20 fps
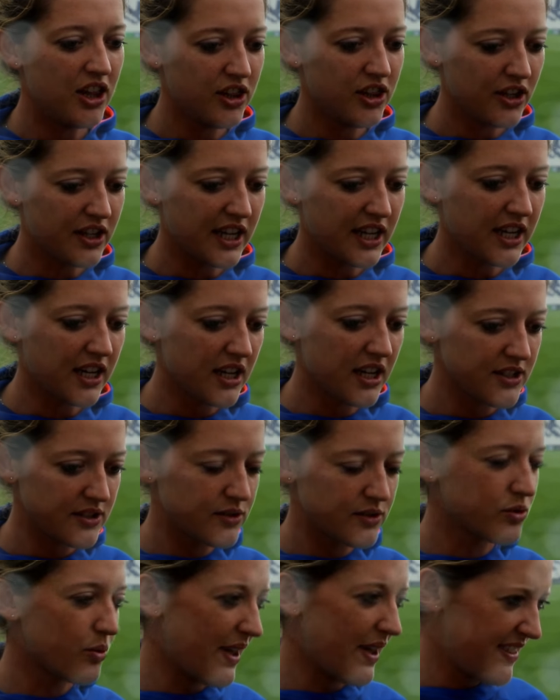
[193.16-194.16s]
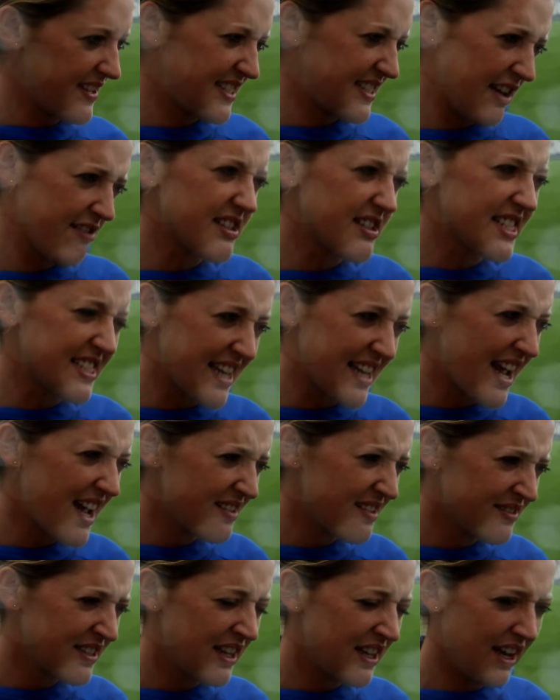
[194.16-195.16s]
looking at where the series is
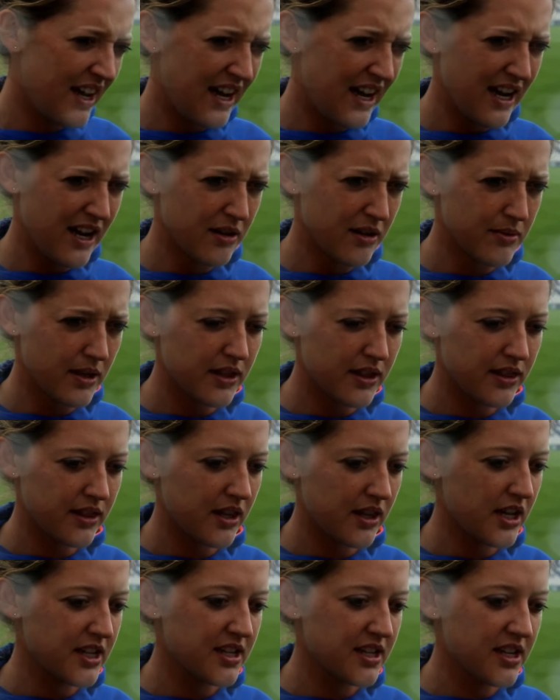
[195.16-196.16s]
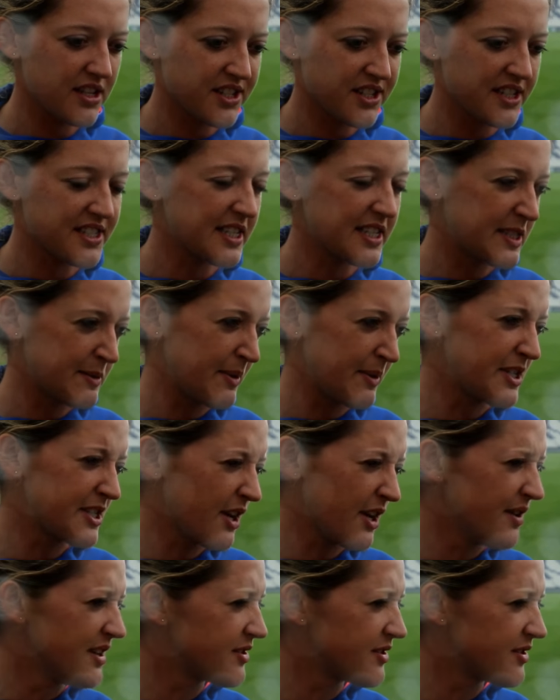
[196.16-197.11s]
at, um, Sussex has been so